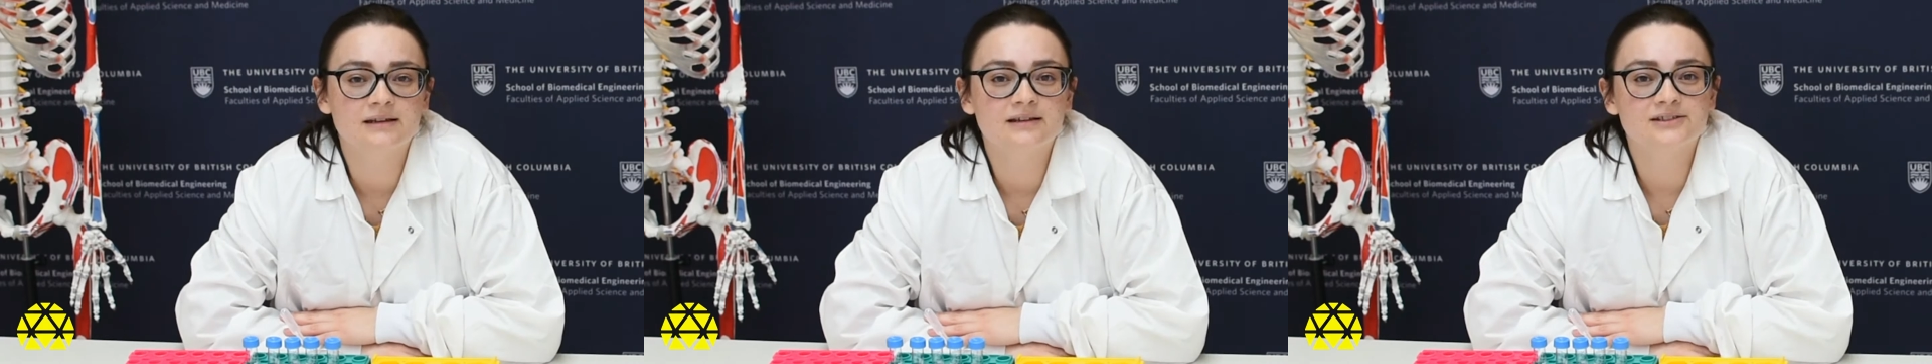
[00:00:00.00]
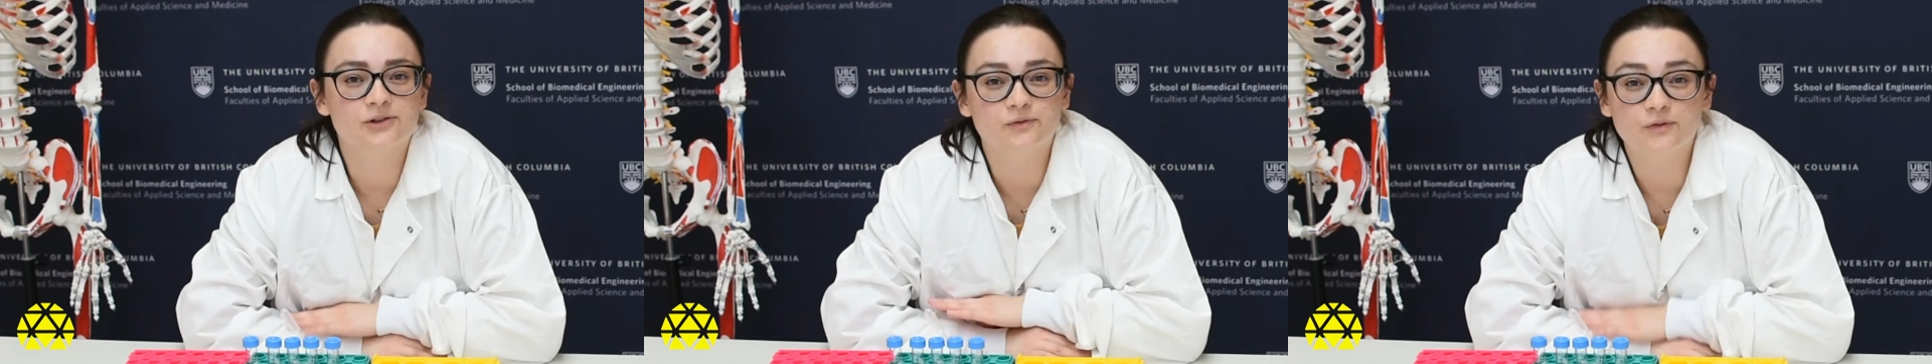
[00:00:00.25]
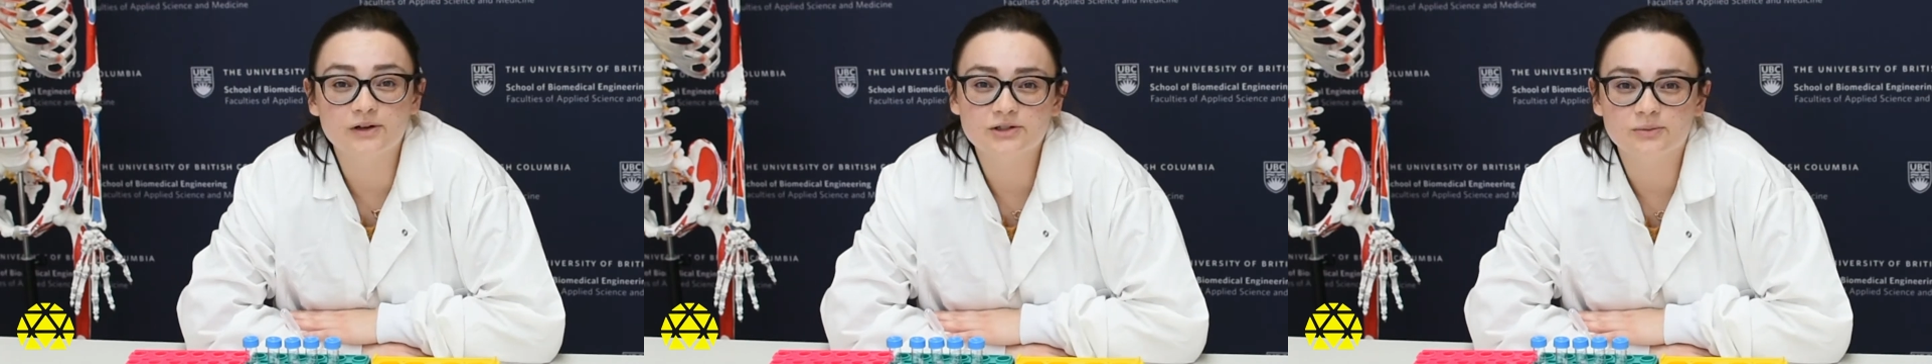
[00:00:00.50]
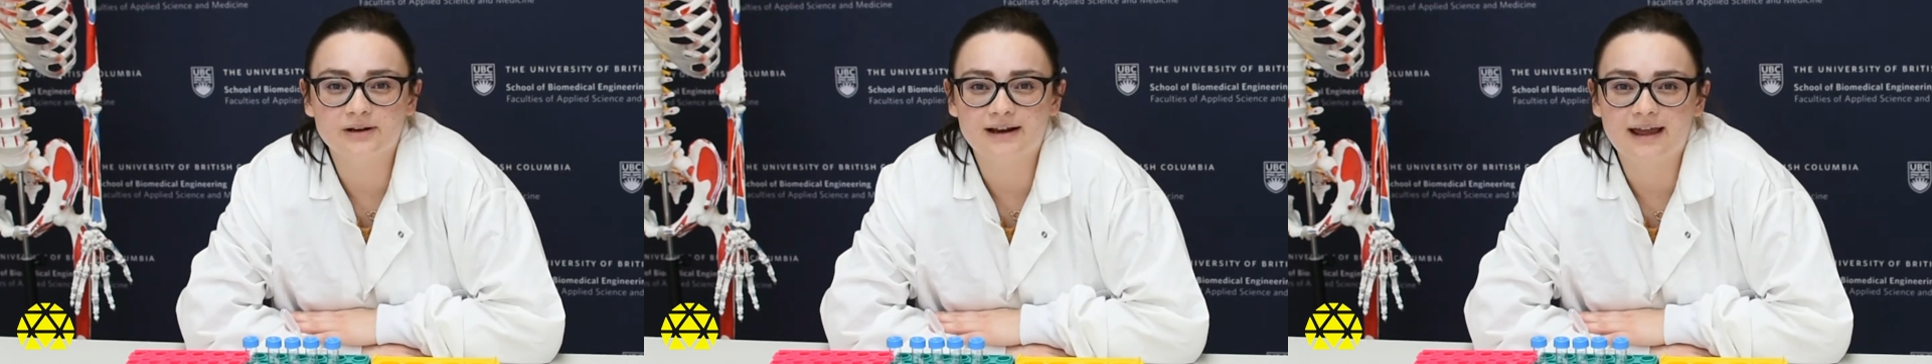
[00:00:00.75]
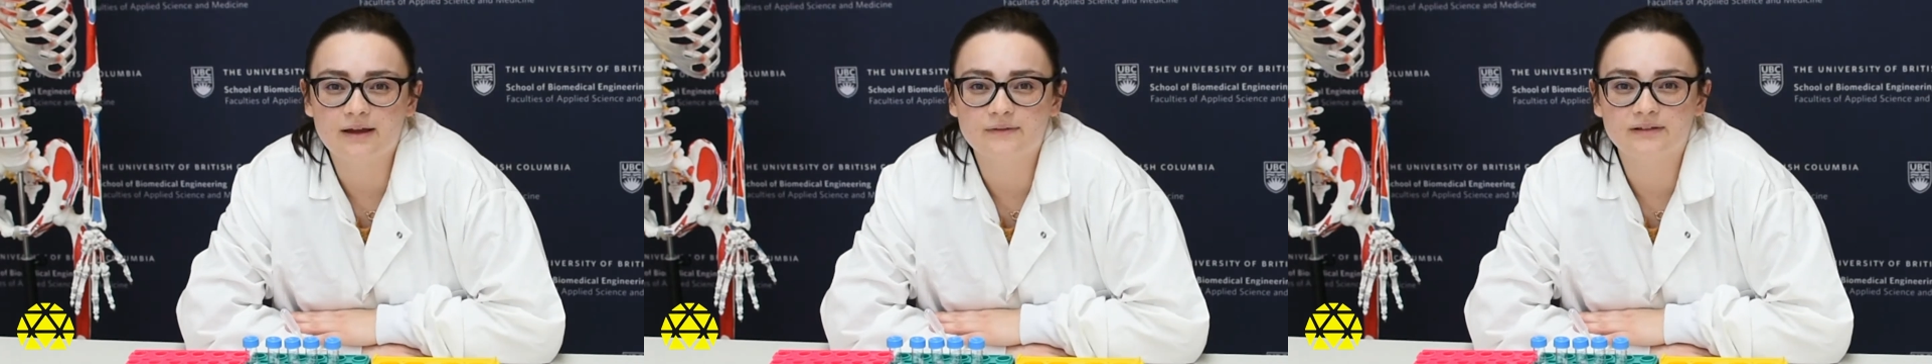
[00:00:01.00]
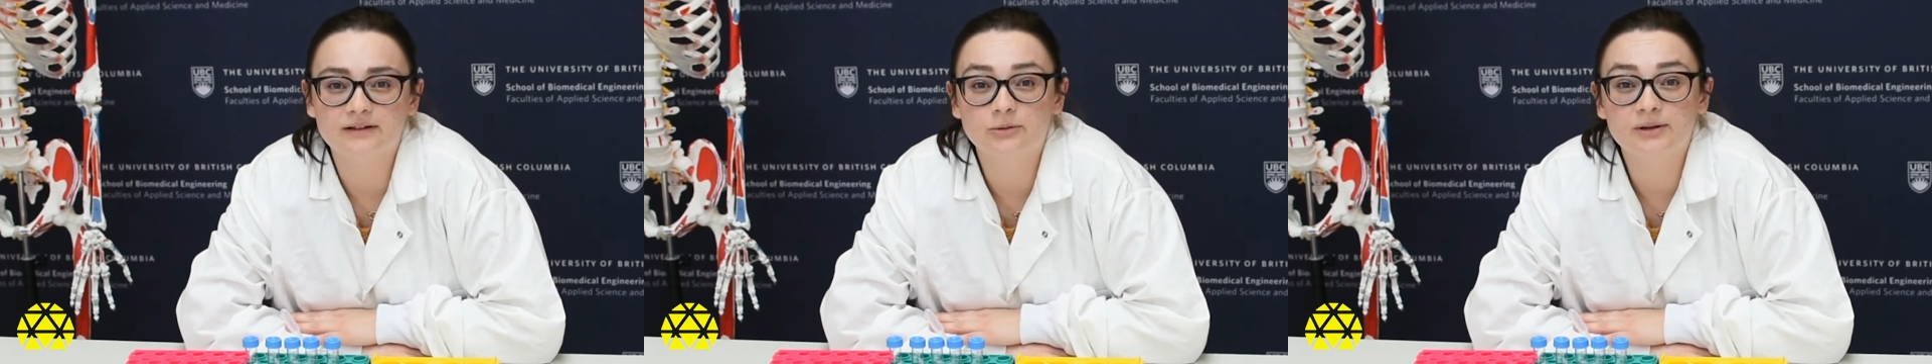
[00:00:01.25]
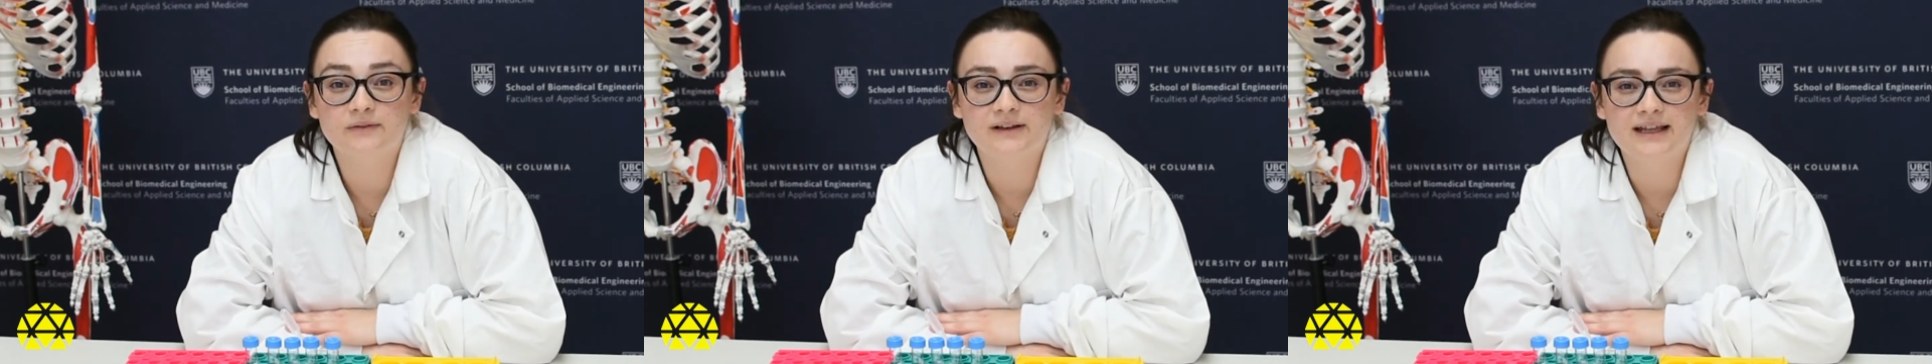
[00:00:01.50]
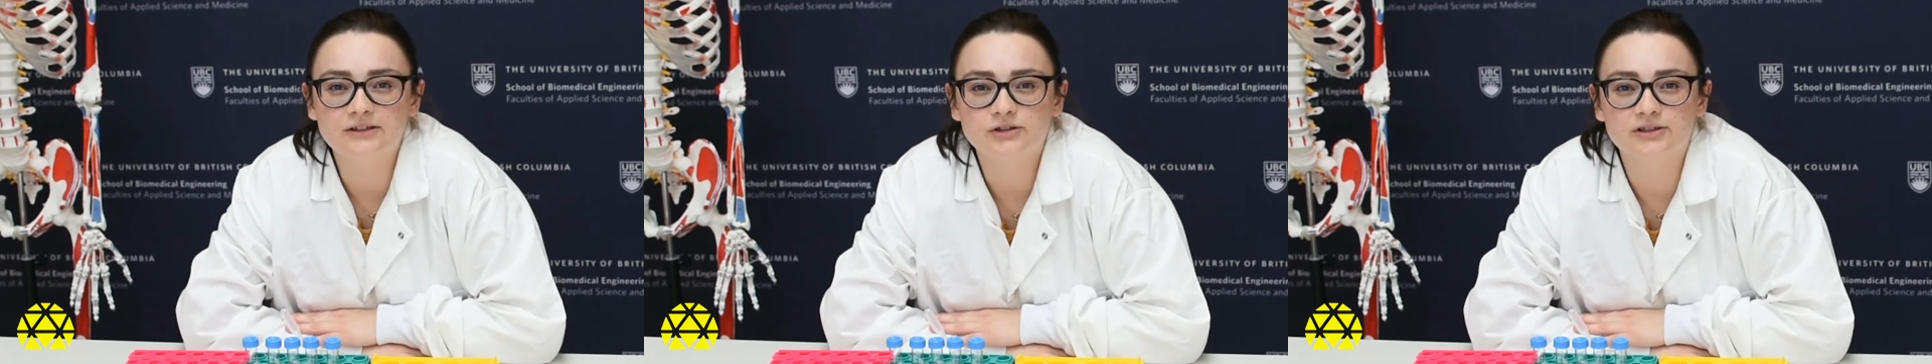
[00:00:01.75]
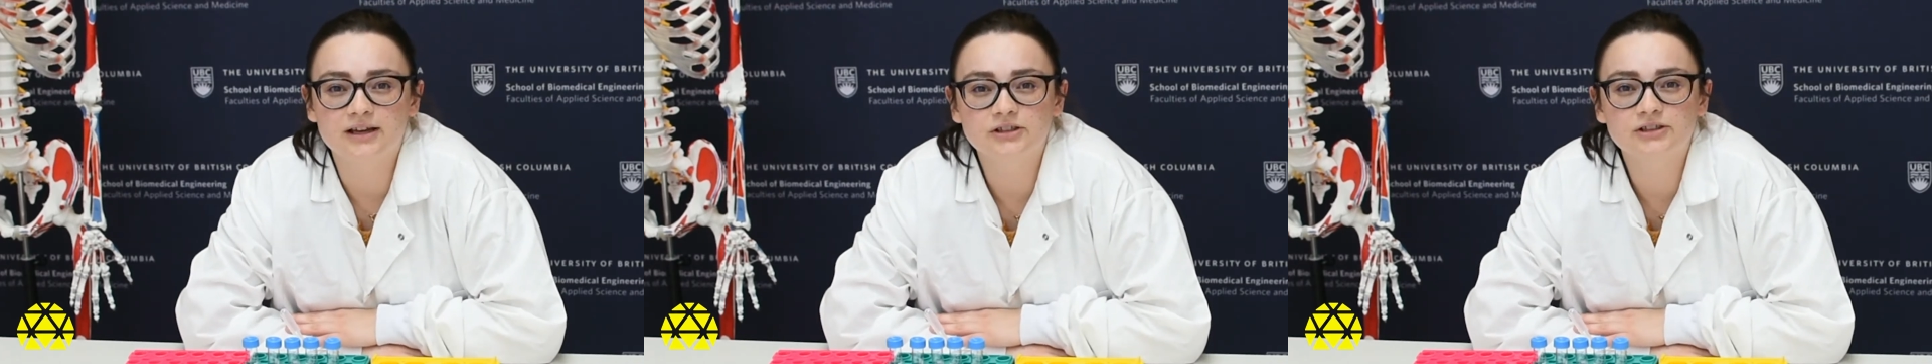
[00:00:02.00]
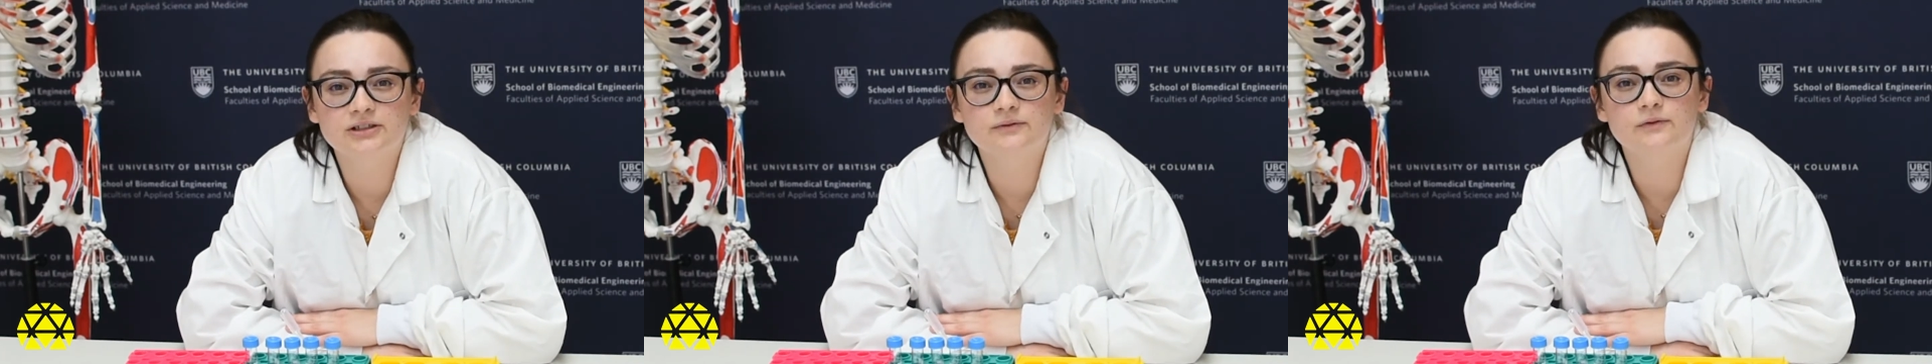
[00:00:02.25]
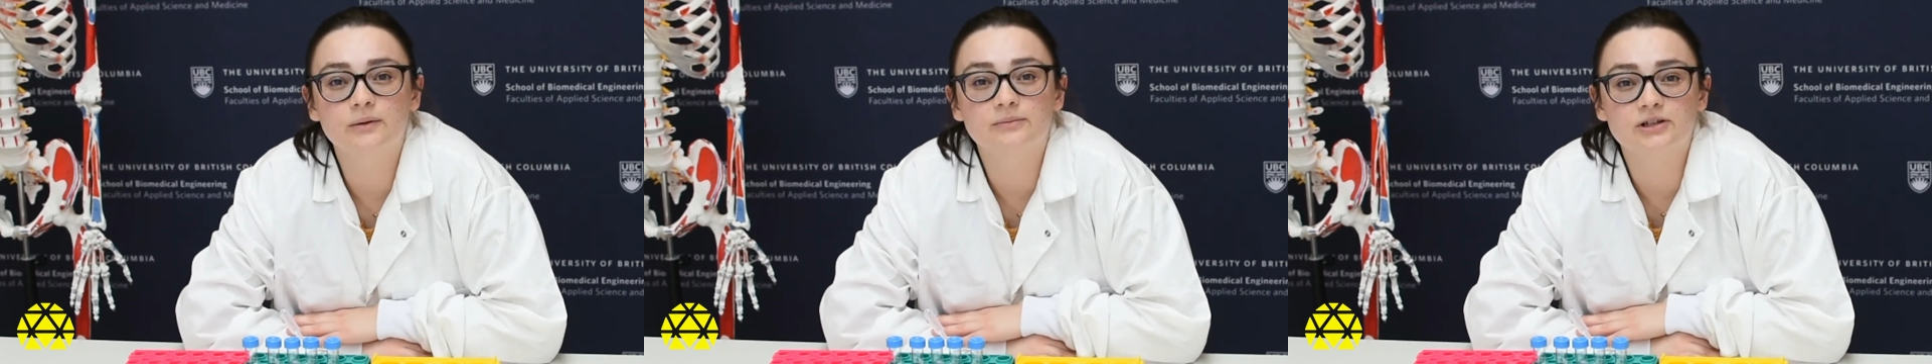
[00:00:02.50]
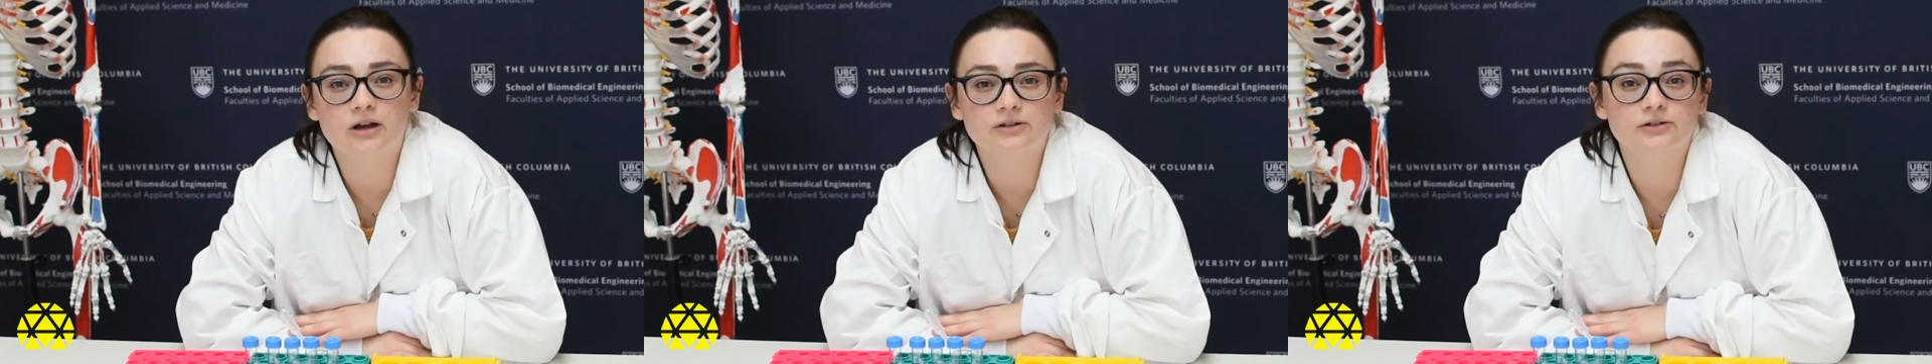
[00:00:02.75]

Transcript: So first we're going to have a little bit of an introduction from Dr.